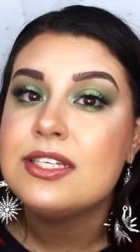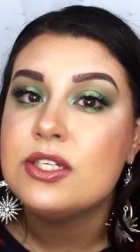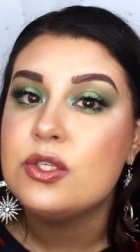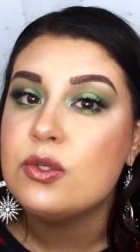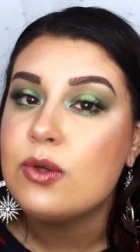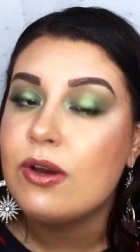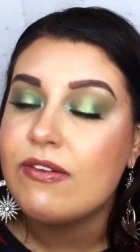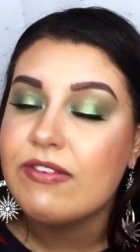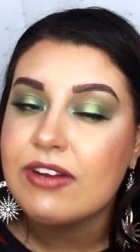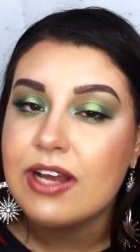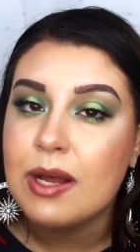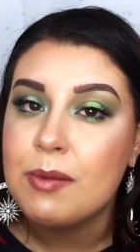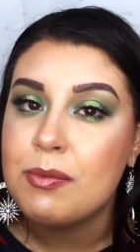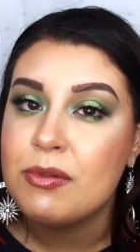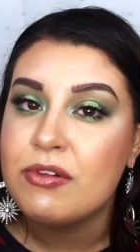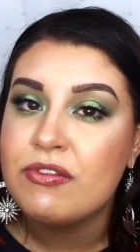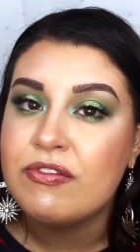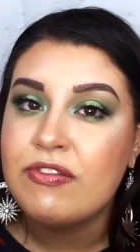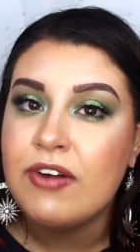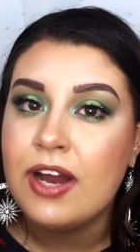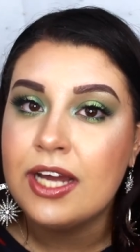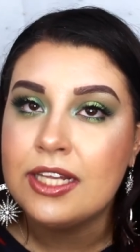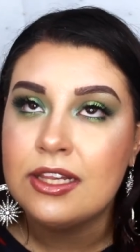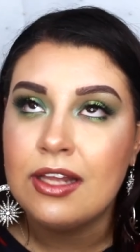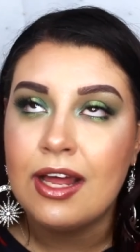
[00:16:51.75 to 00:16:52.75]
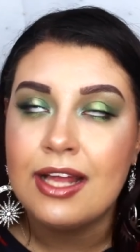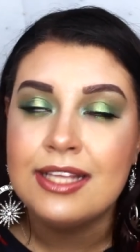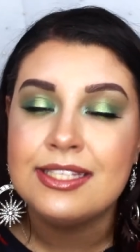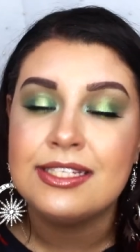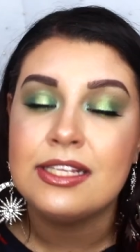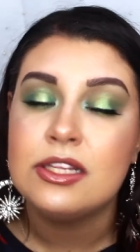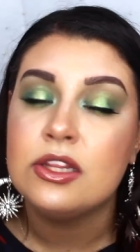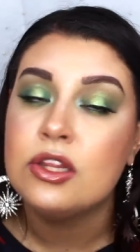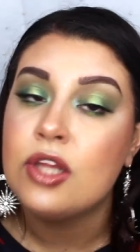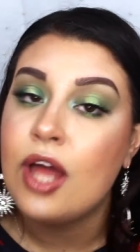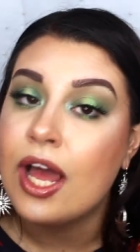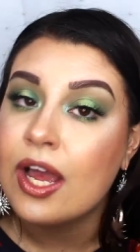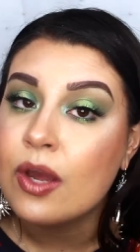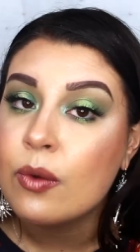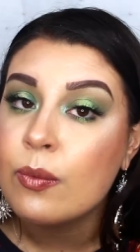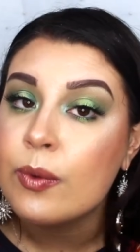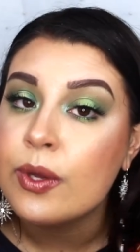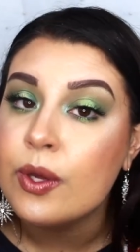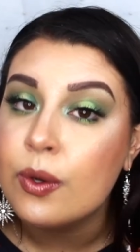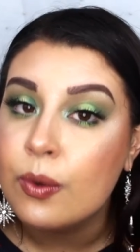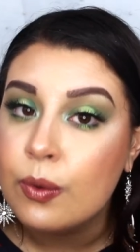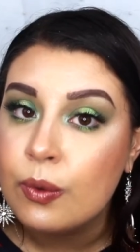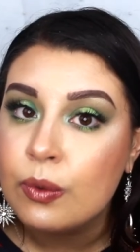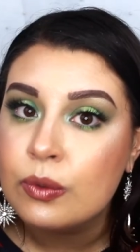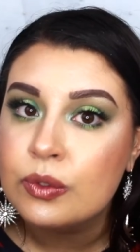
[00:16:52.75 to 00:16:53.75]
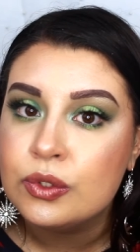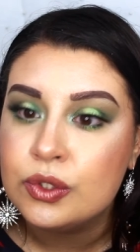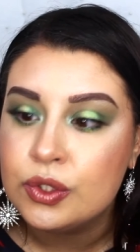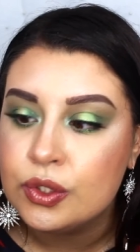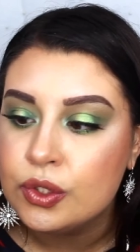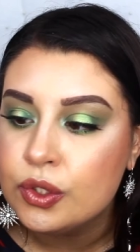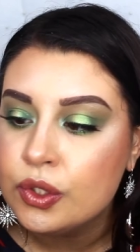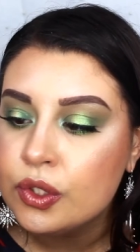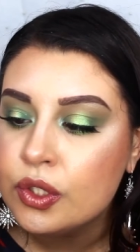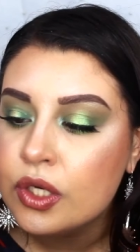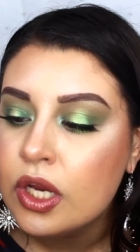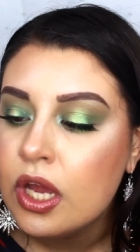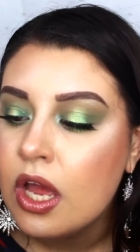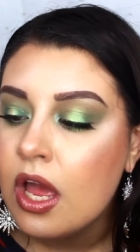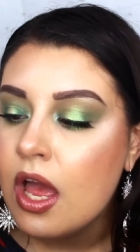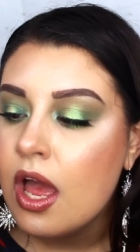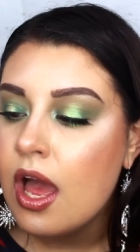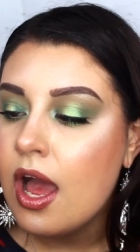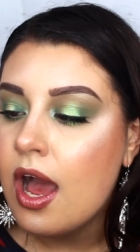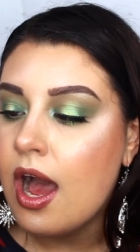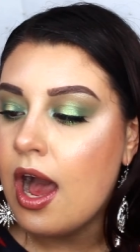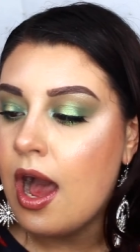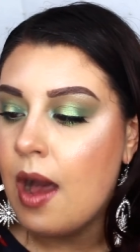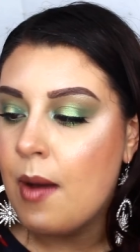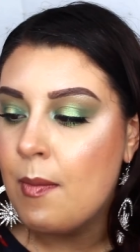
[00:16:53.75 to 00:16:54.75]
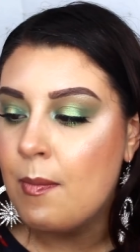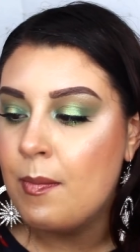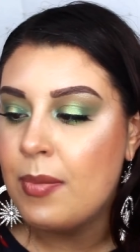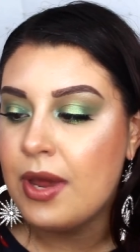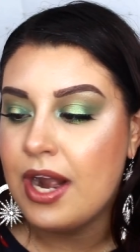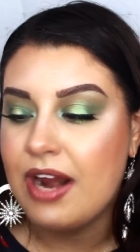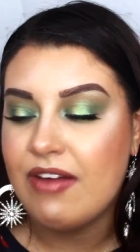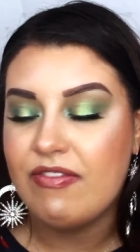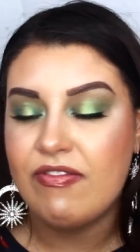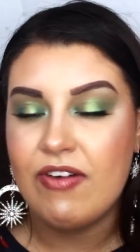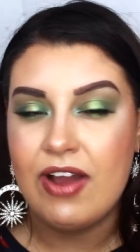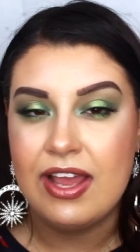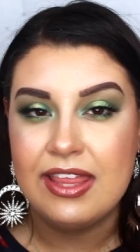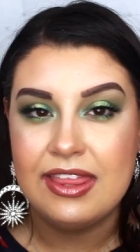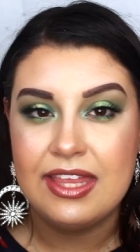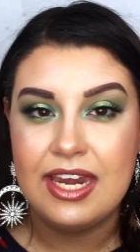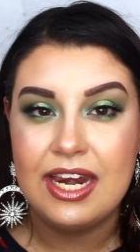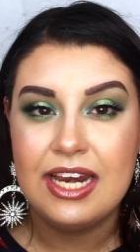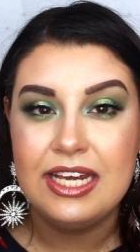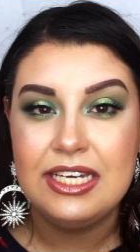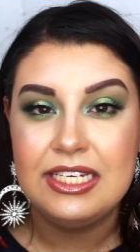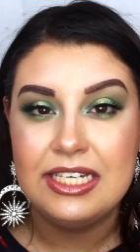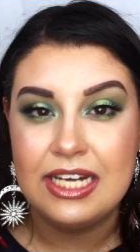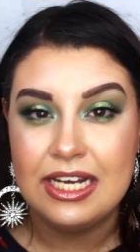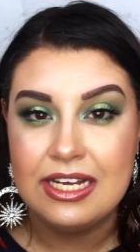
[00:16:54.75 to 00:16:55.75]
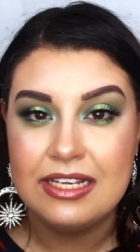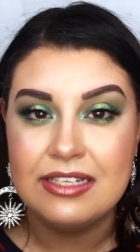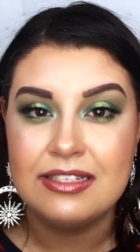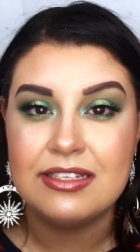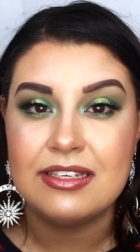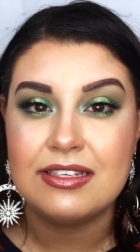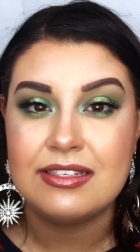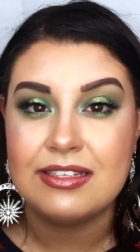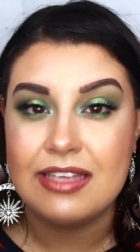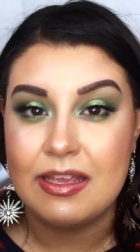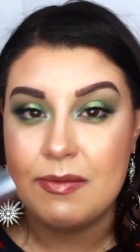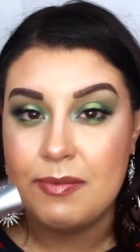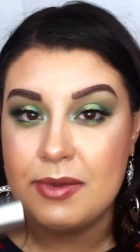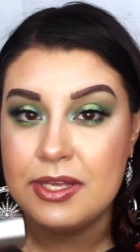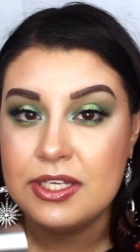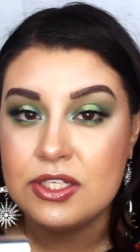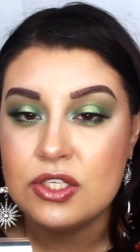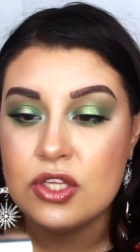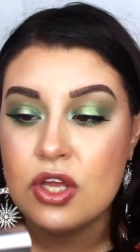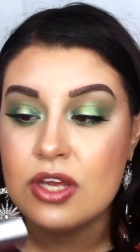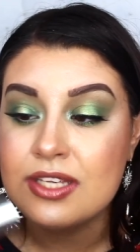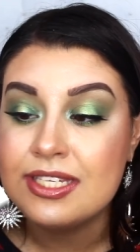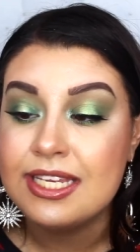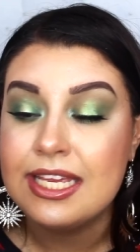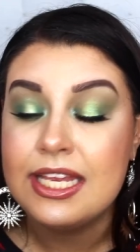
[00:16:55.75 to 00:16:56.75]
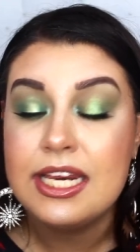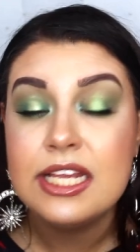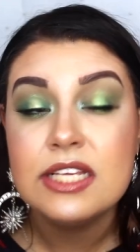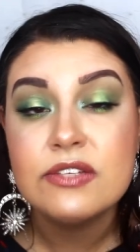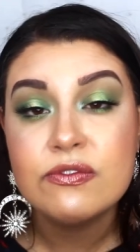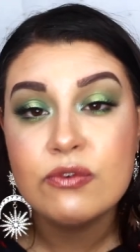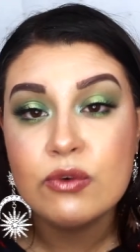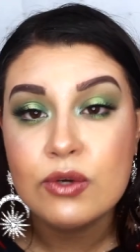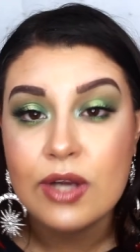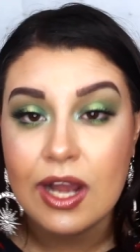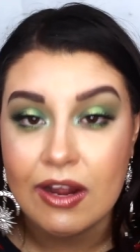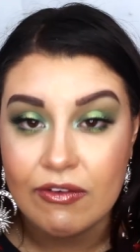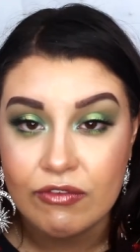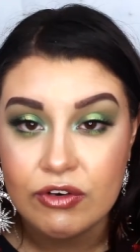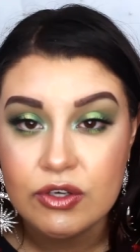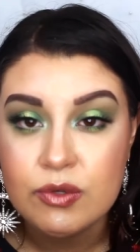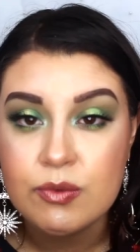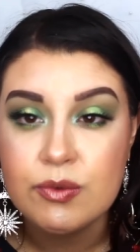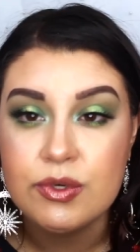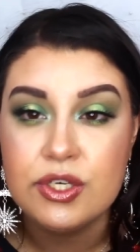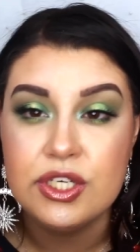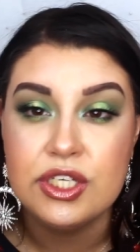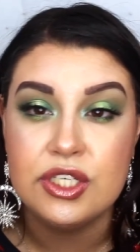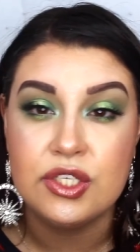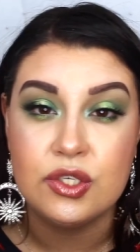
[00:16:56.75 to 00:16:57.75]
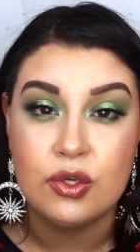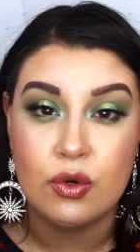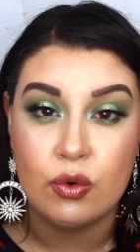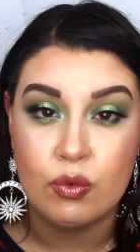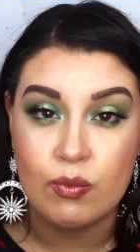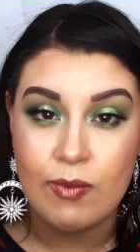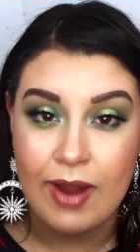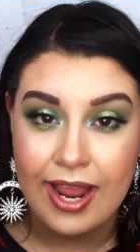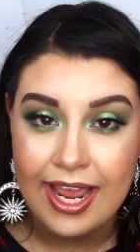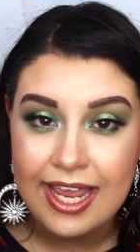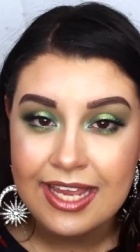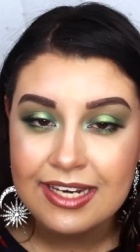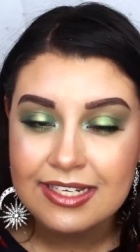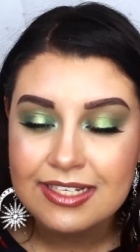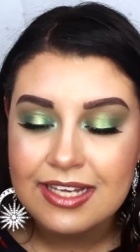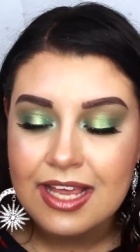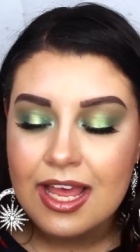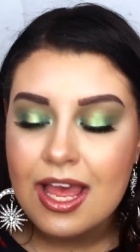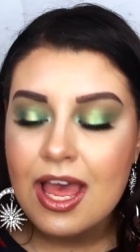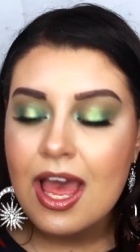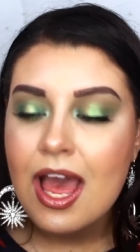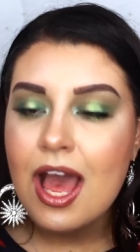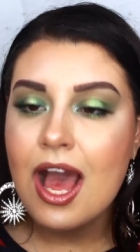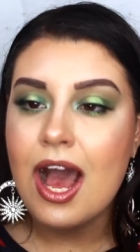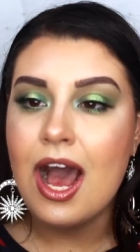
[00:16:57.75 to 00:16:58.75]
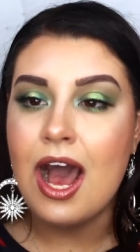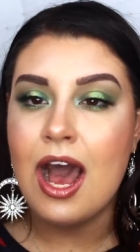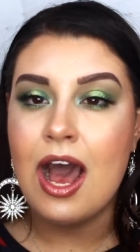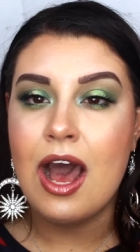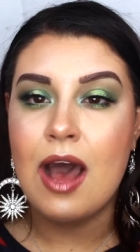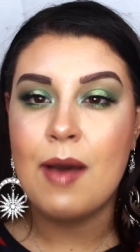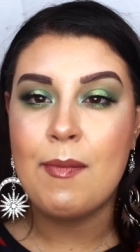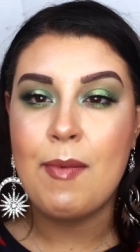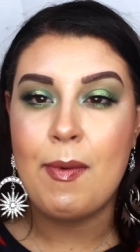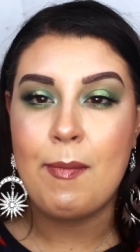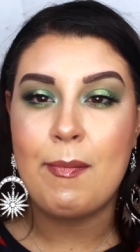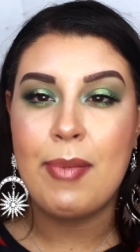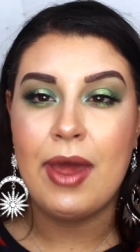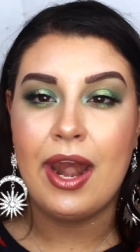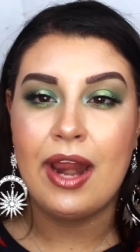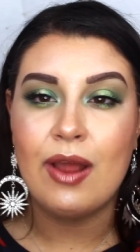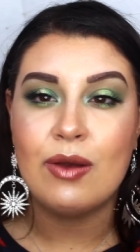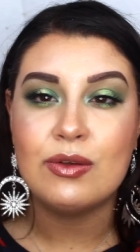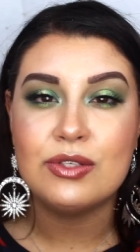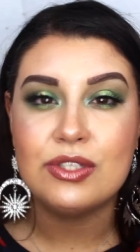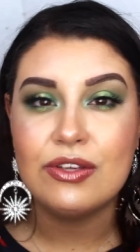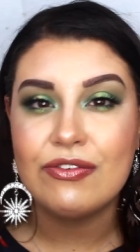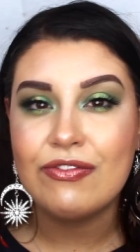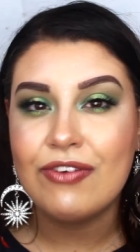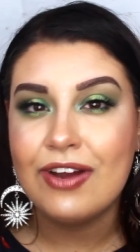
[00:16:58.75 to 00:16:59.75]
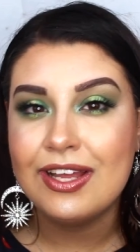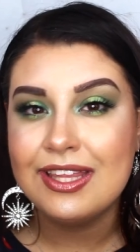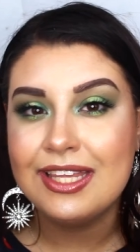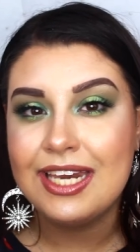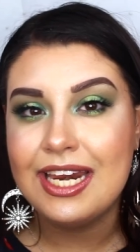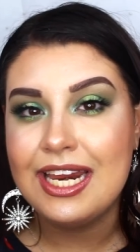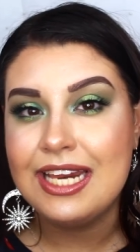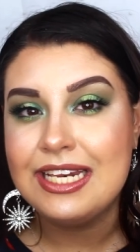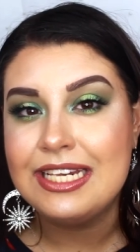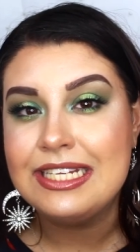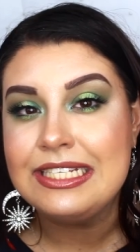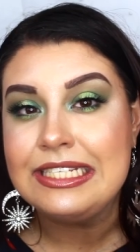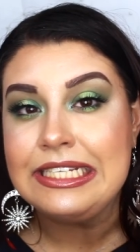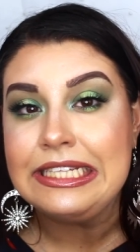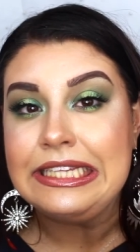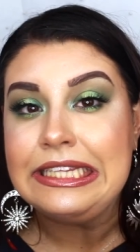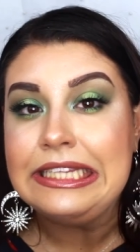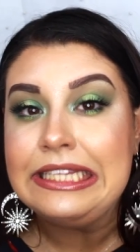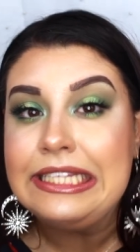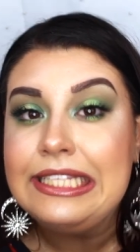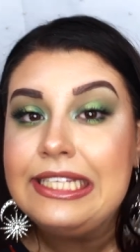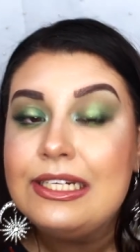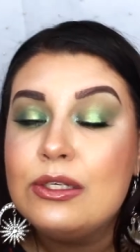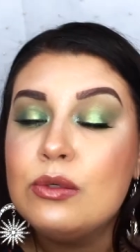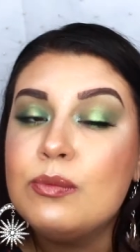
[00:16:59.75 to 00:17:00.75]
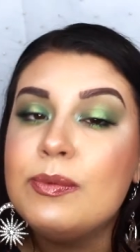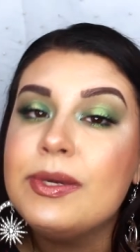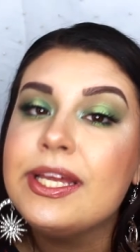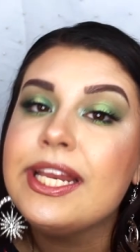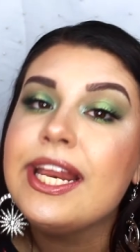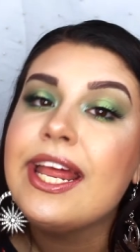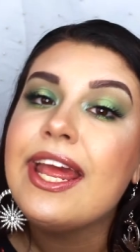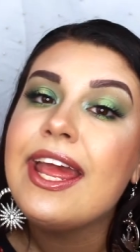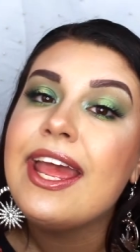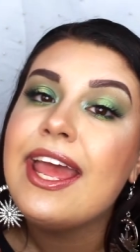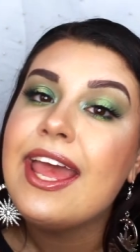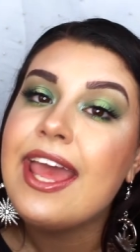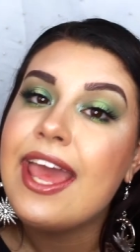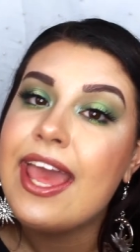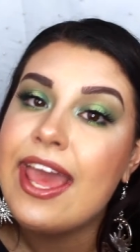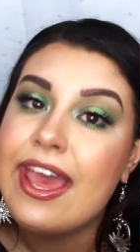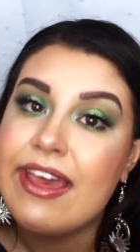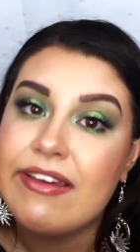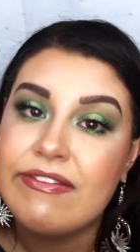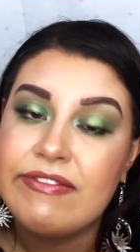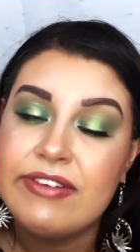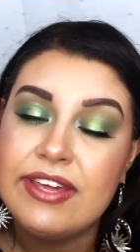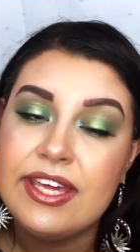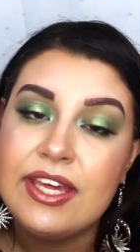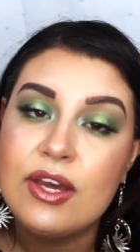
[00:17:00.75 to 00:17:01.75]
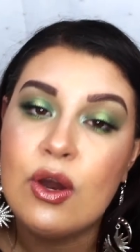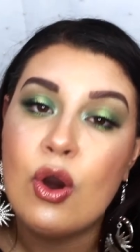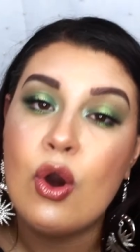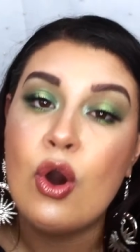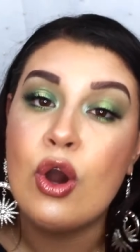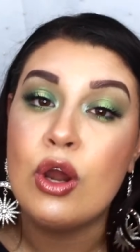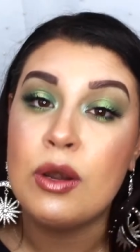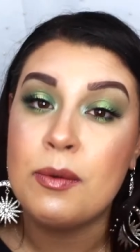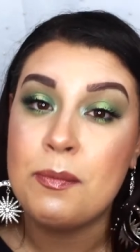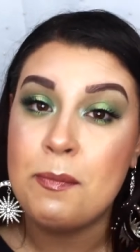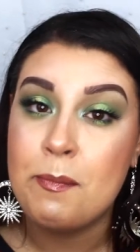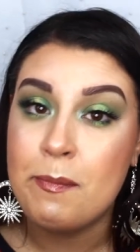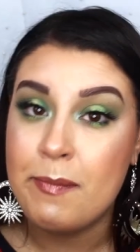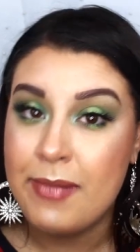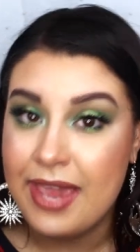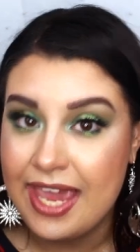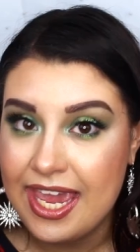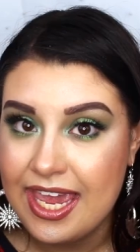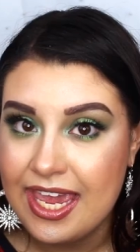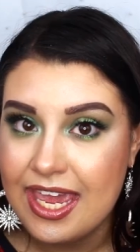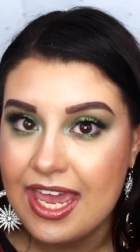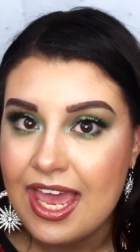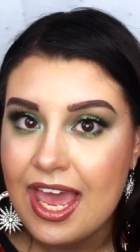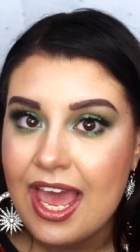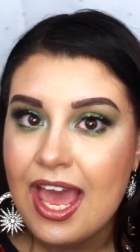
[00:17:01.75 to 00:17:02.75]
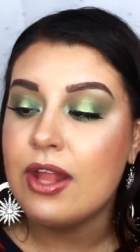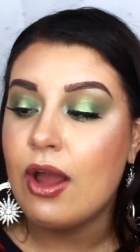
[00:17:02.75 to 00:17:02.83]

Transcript: I do have a couple of fine lines, like we all do, but I find that it does seep into those. It is full coverage, which is great, but I also find that it is a little bit heavy on me.